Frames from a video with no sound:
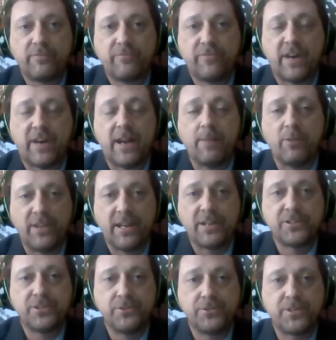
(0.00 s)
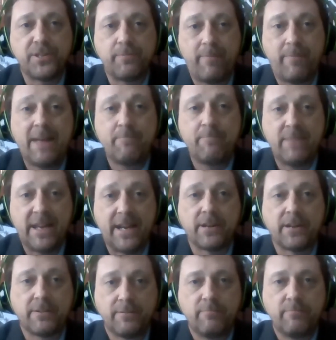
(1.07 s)
fiber that is used in pet bedding
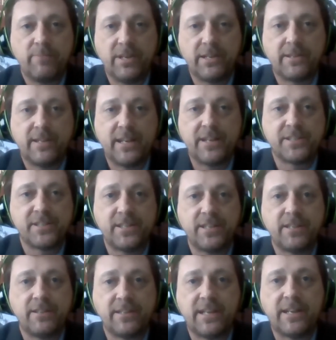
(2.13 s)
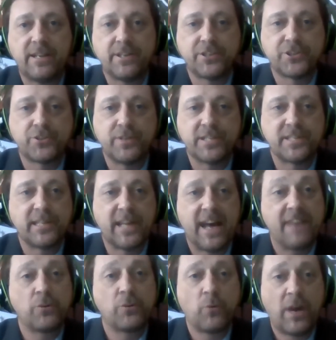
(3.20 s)
but that is mm-hmm. a that industry is
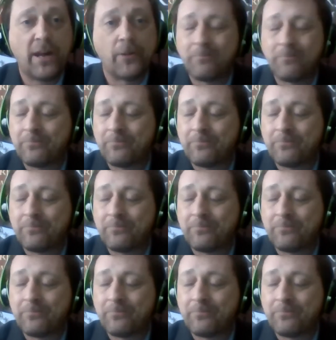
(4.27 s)
alive and well